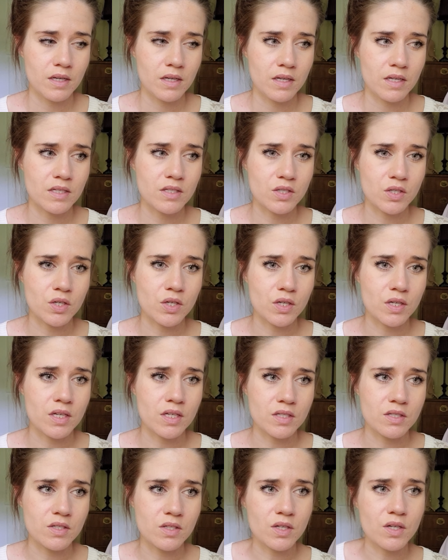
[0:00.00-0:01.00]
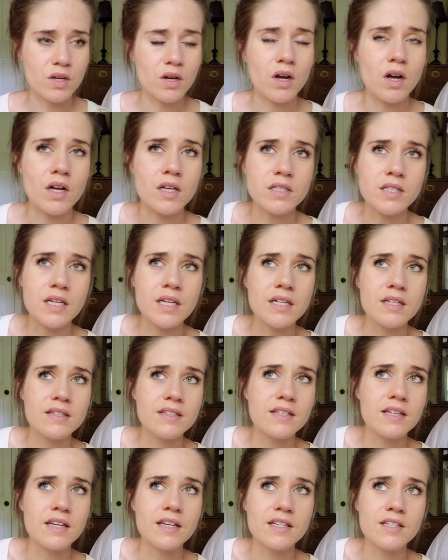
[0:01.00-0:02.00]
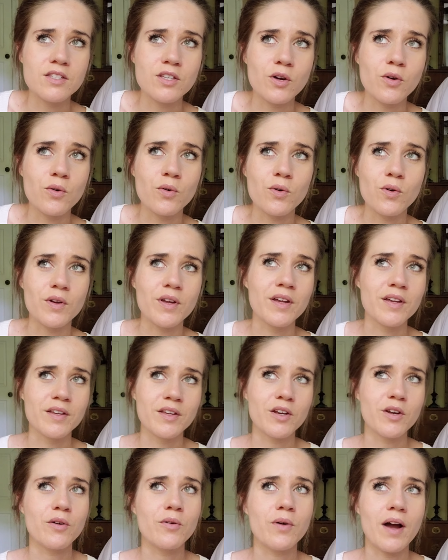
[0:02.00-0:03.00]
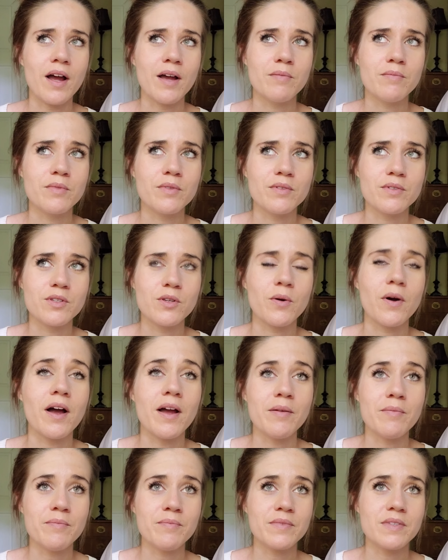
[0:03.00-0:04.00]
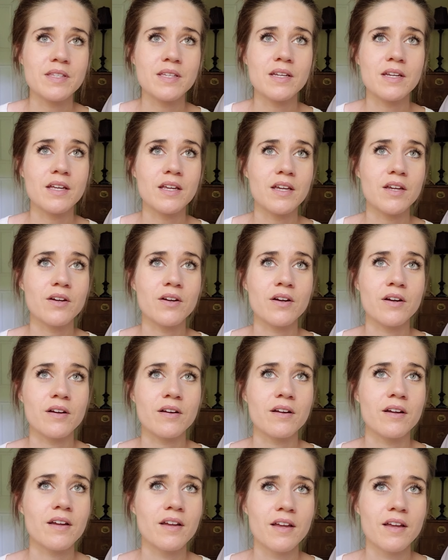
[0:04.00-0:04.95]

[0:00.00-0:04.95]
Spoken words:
is the cause. It's so, I'm sitting here,